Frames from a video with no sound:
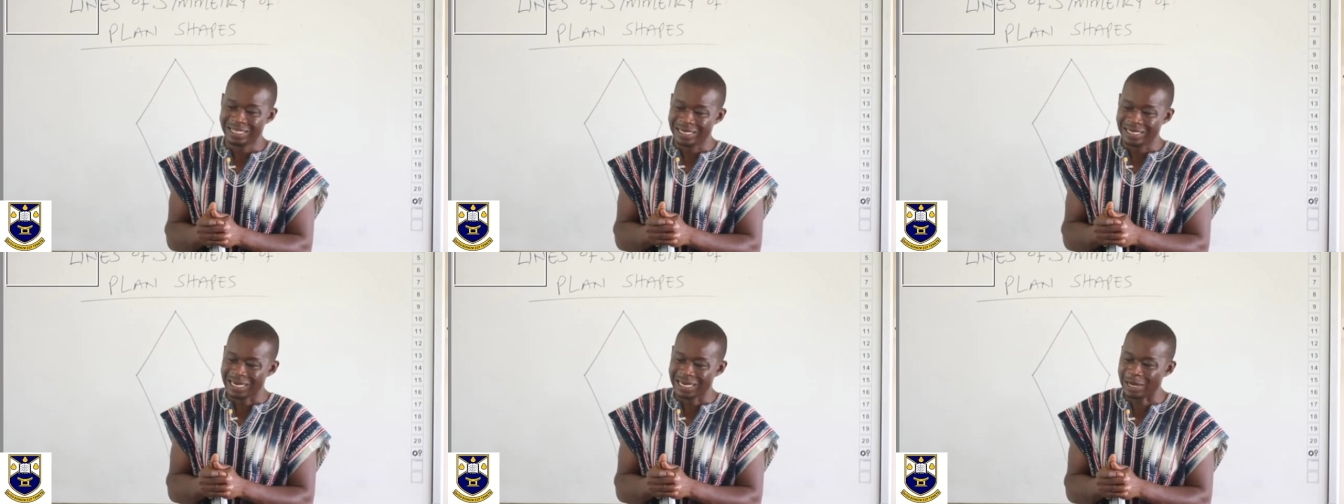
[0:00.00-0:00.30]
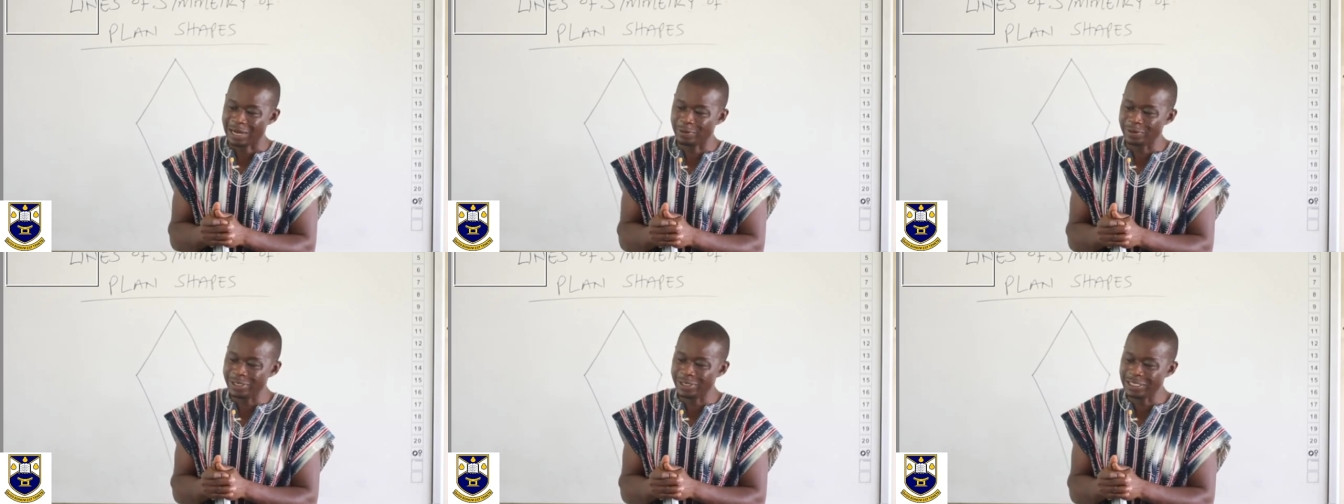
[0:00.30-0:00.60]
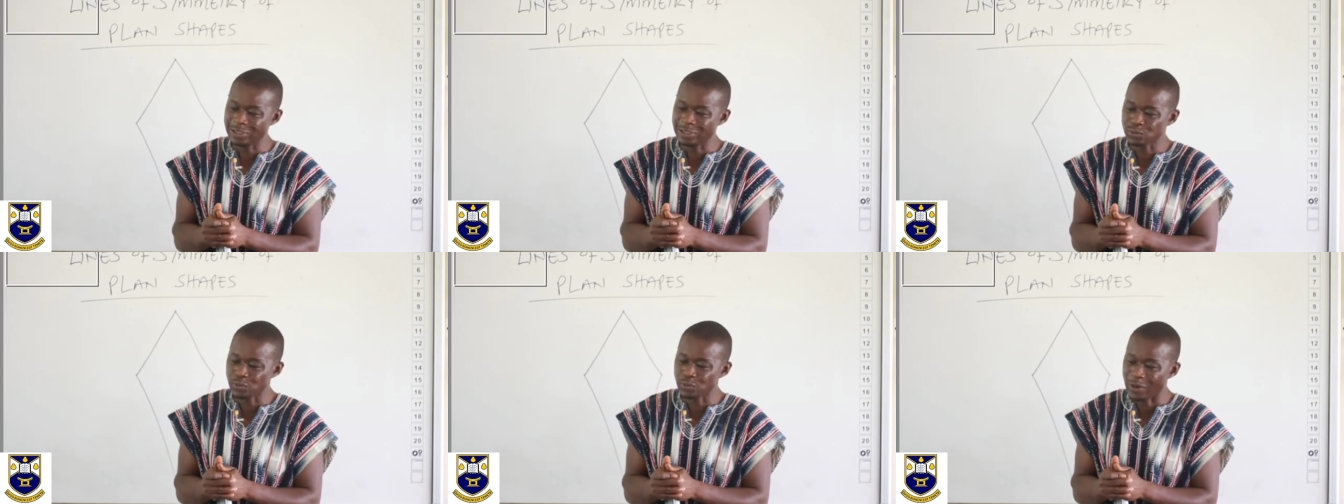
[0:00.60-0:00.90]
On
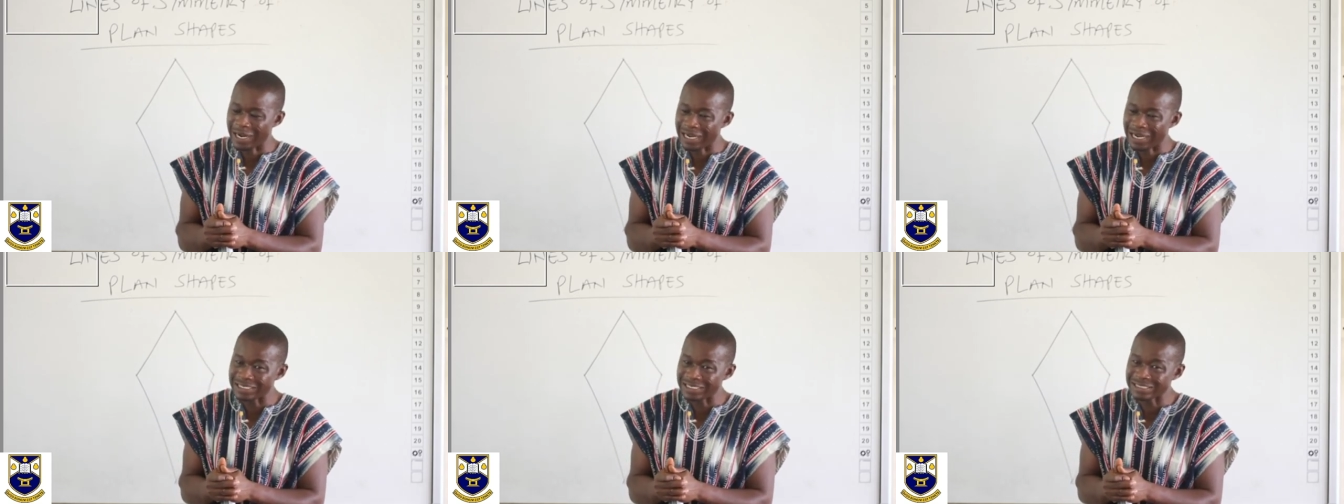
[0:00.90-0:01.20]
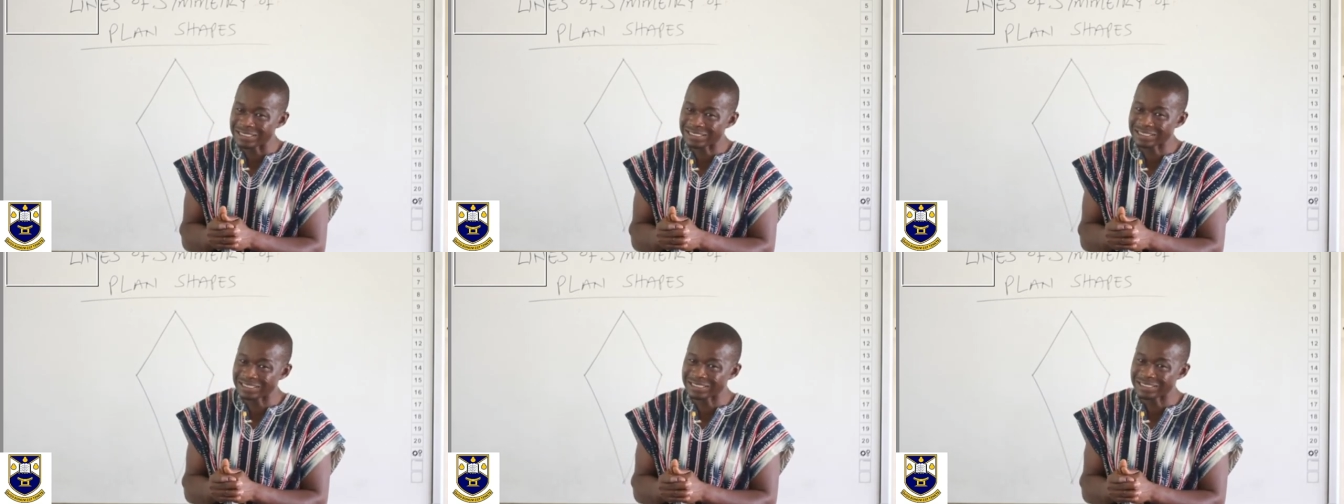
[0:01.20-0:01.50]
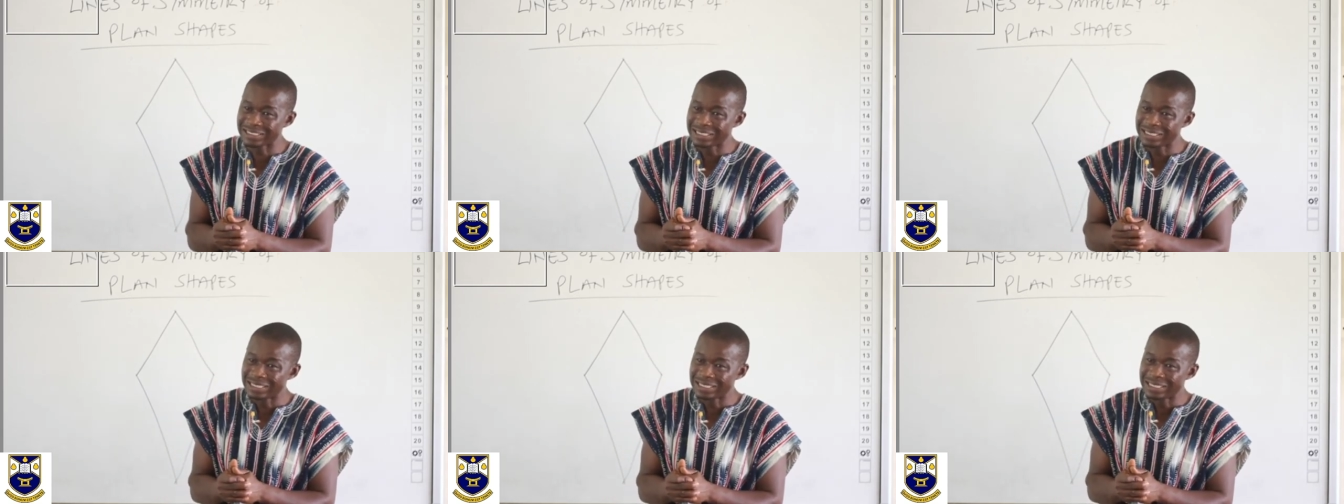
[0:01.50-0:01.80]
these ones,
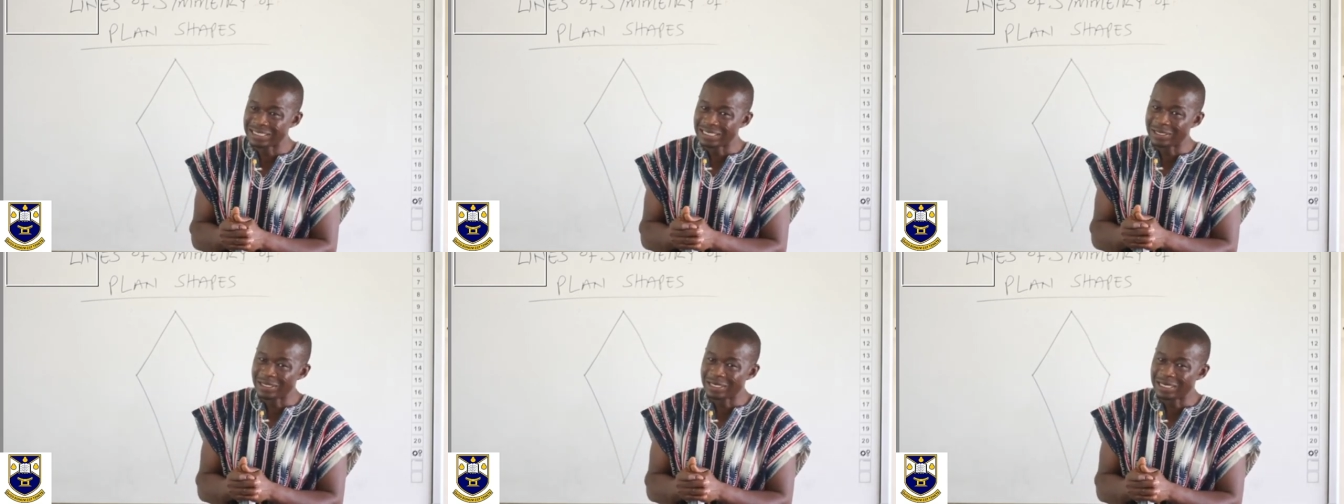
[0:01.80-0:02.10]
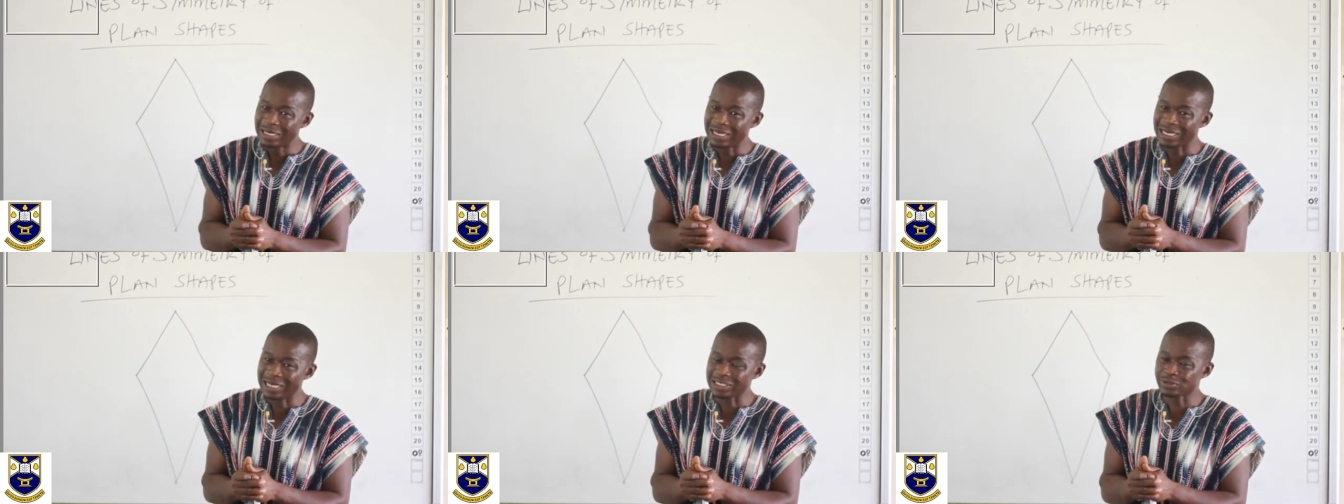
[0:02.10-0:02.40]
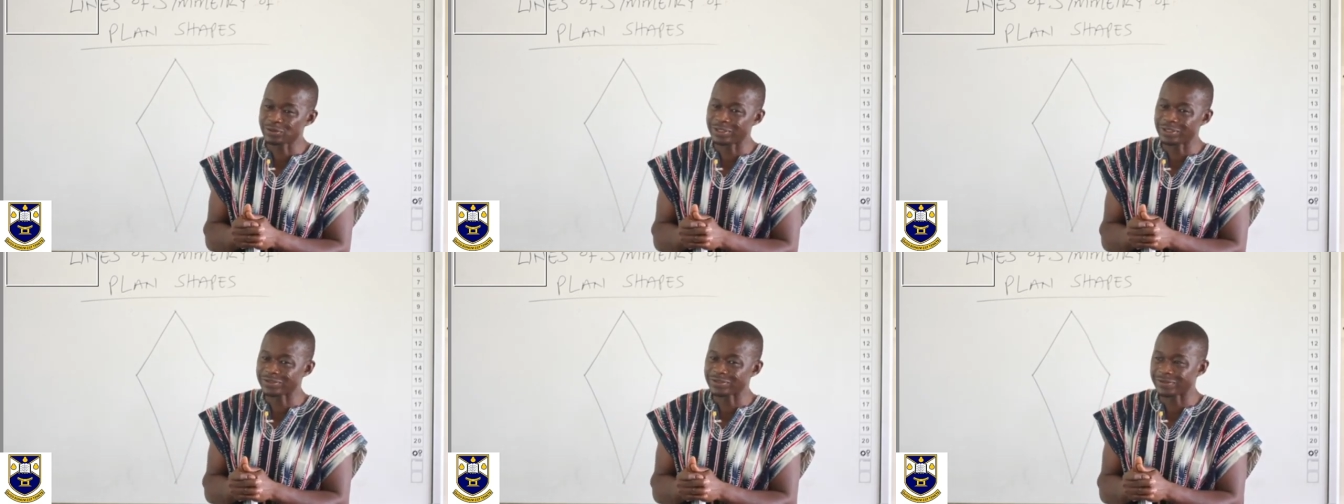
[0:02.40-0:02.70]
let's
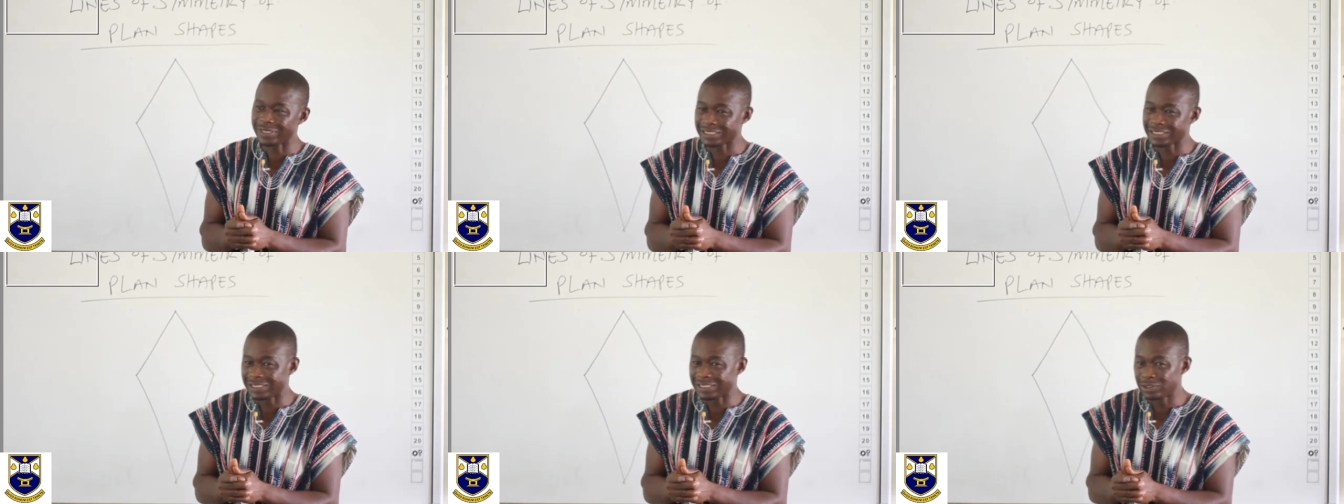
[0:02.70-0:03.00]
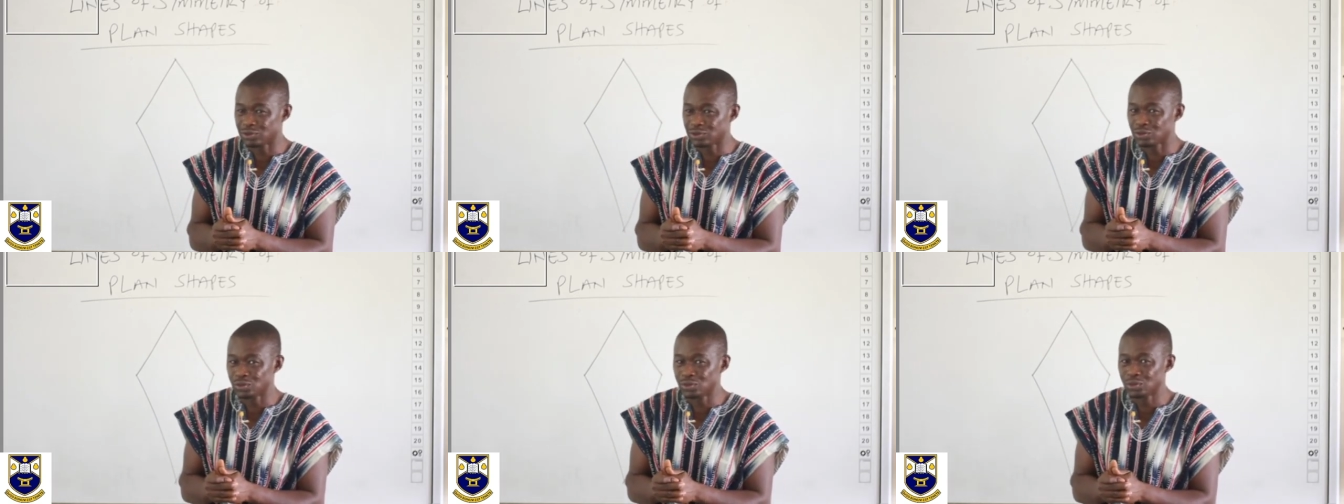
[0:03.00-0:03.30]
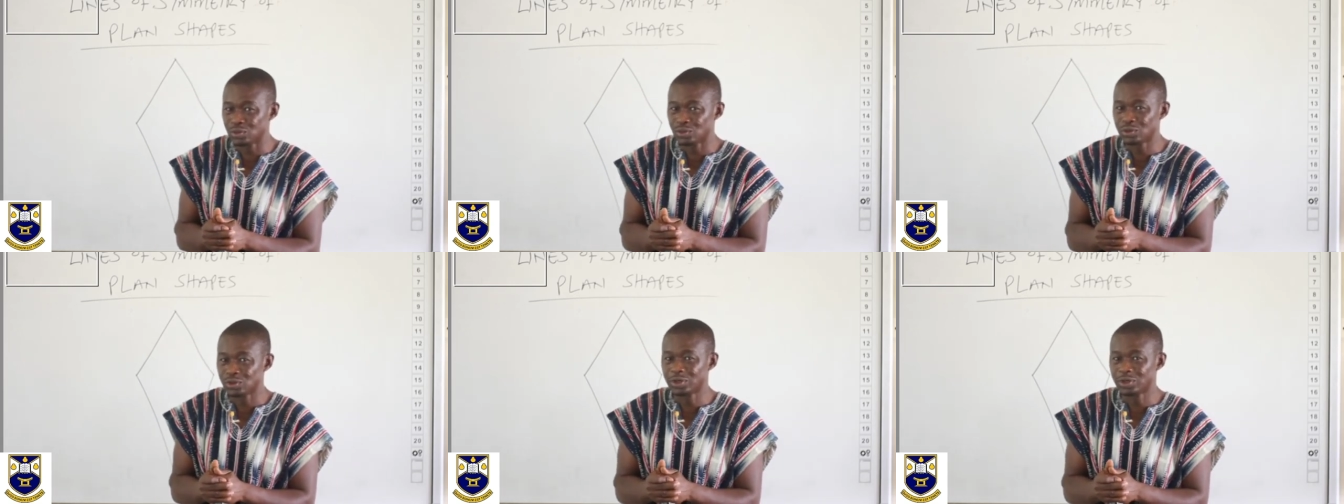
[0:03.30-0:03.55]
restrict it to